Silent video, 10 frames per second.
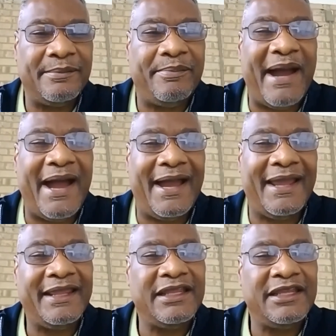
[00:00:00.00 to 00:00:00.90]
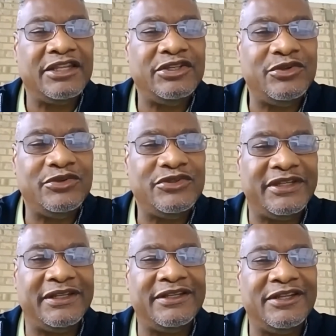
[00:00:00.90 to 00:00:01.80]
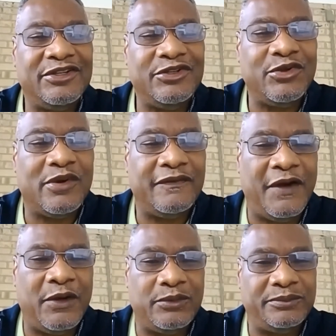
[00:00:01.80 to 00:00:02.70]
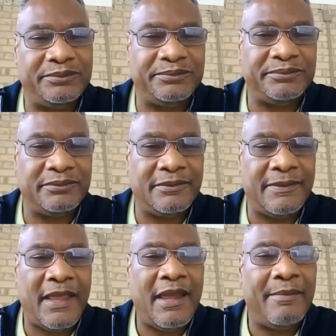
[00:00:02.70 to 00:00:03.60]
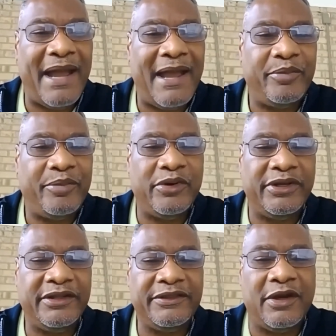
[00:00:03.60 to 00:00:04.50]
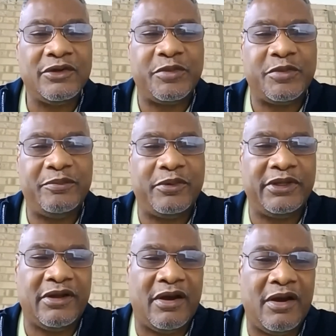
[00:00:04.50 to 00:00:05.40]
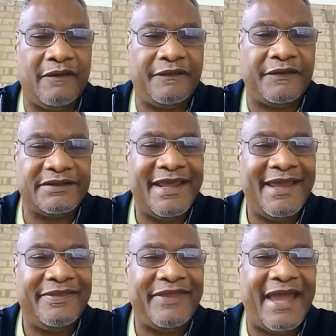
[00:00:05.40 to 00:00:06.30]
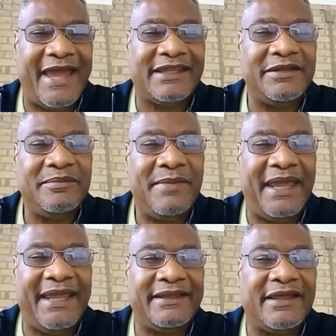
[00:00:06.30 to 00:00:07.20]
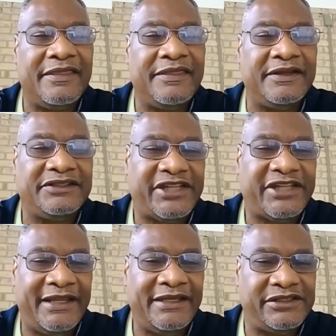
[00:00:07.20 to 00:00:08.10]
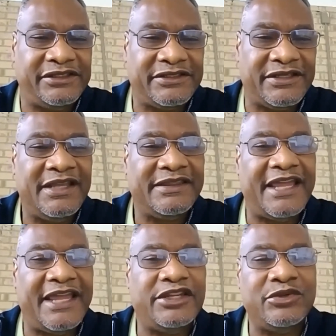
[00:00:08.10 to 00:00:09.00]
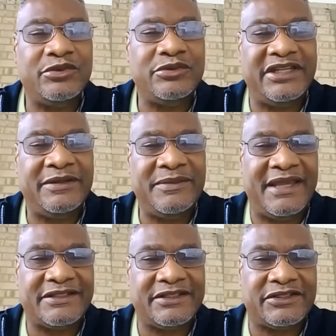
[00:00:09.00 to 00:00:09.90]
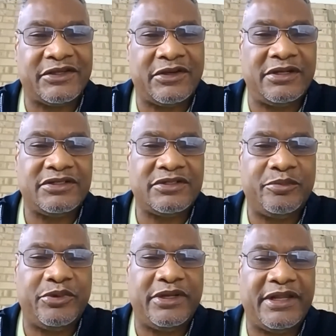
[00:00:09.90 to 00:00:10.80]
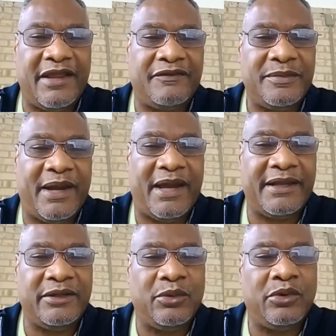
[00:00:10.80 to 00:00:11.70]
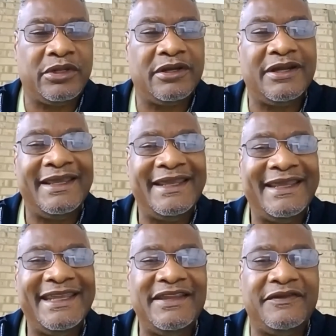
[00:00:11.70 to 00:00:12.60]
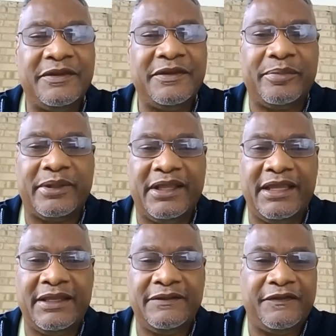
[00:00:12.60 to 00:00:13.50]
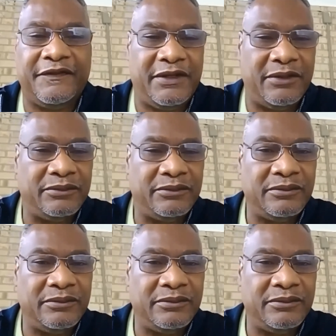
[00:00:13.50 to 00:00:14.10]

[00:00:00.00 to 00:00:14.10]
by using your vote, by putting those people in office that can make the changes that you deem necessary to put everybody on an even playing field.